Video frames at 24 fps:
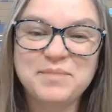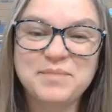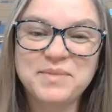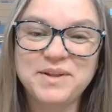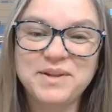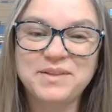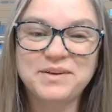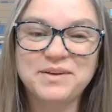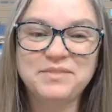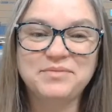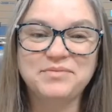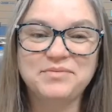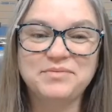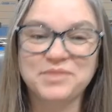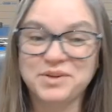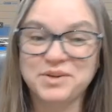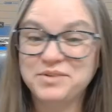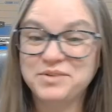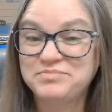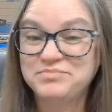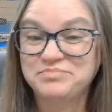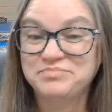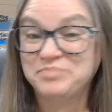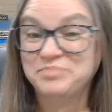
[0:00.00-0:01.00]
to look,
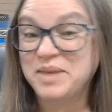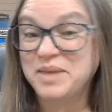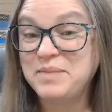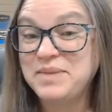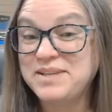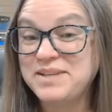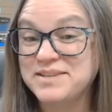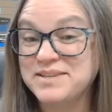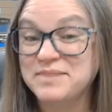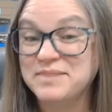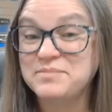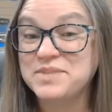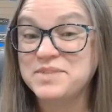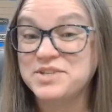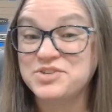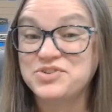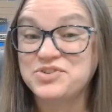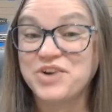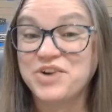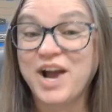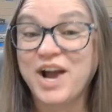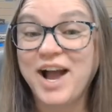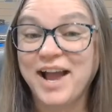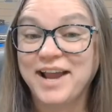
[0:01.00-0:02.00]
maybe something to
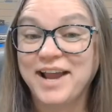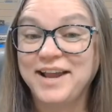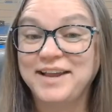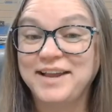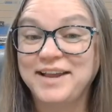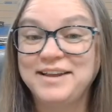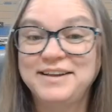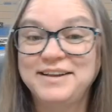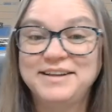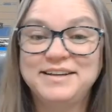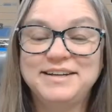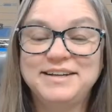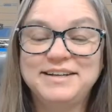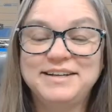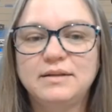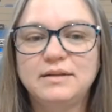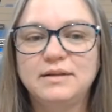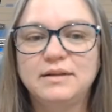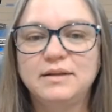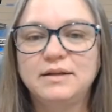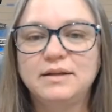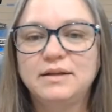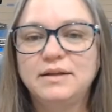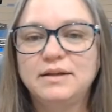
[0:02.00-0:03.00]
try.
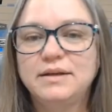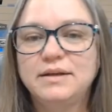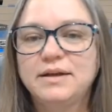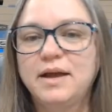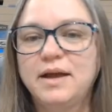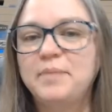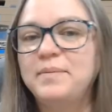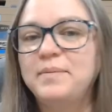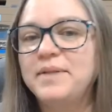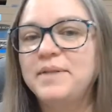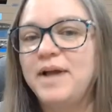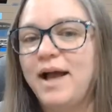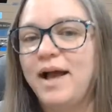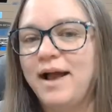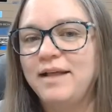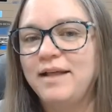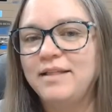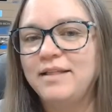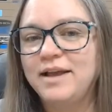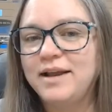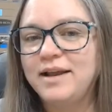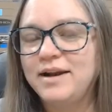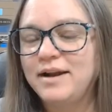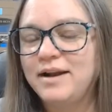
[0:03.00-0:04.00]
A couple of
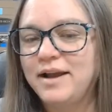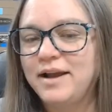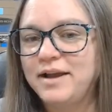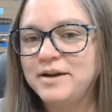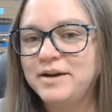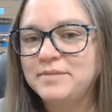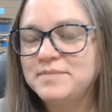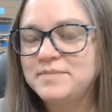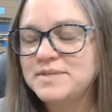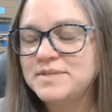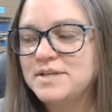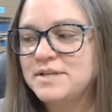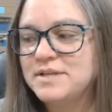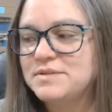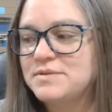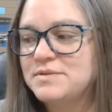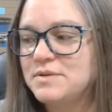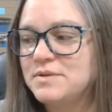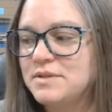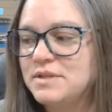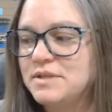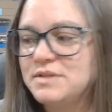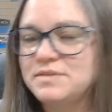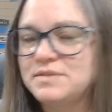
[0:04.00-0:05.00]
highlighted items that
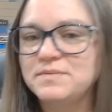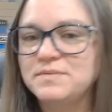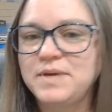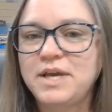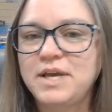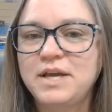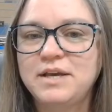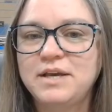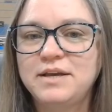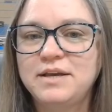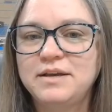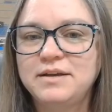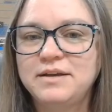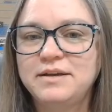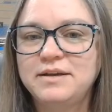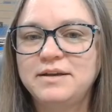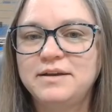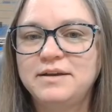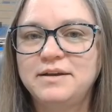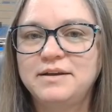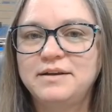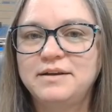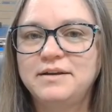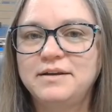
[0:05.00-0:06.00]
sold this week.
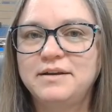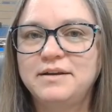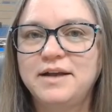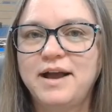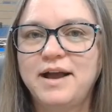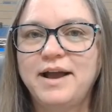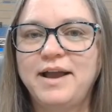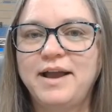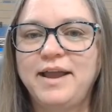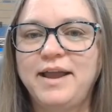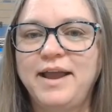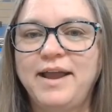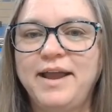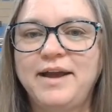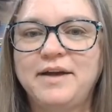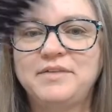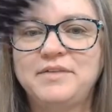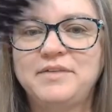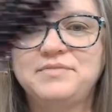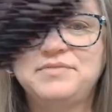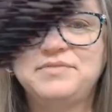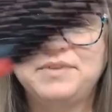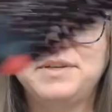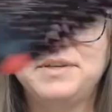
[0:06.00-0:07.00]
I
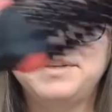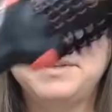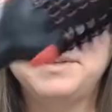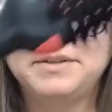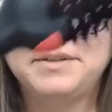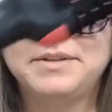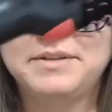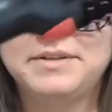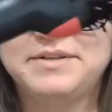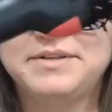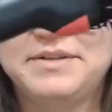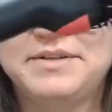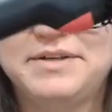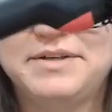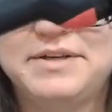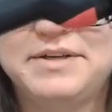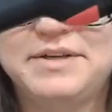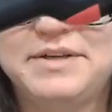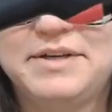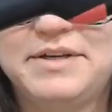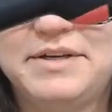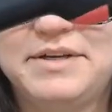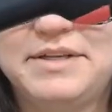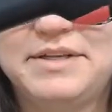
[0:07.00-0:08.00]
have
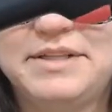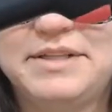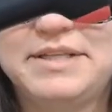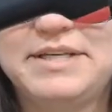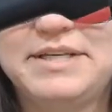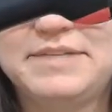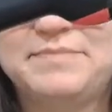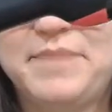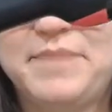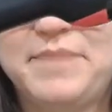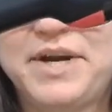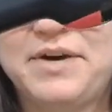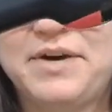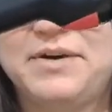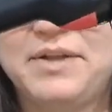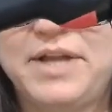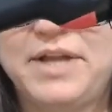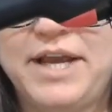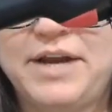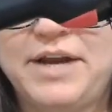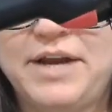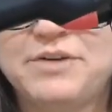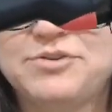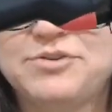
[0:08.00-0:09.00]
these barrel
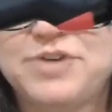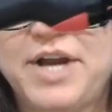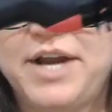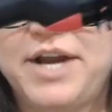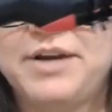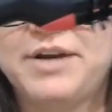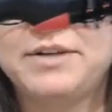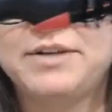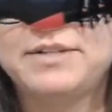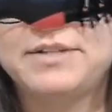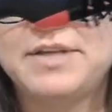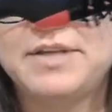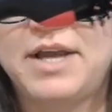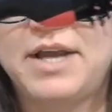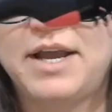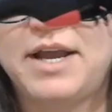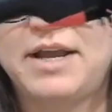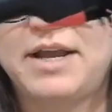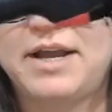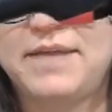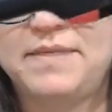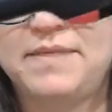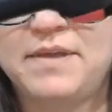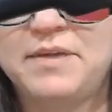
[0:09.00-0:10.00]
hair dryers. I
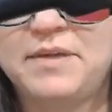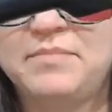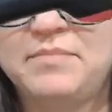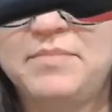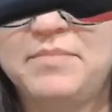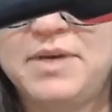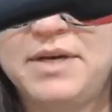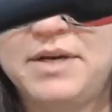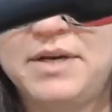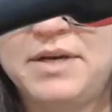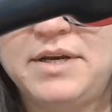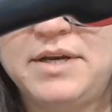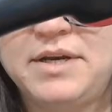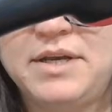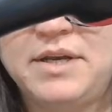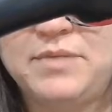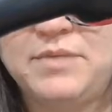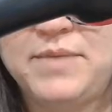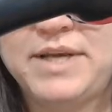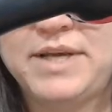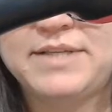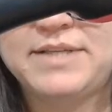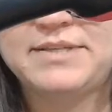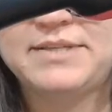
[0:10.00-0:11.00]
got them in an
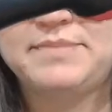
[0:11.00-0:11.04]
e-waste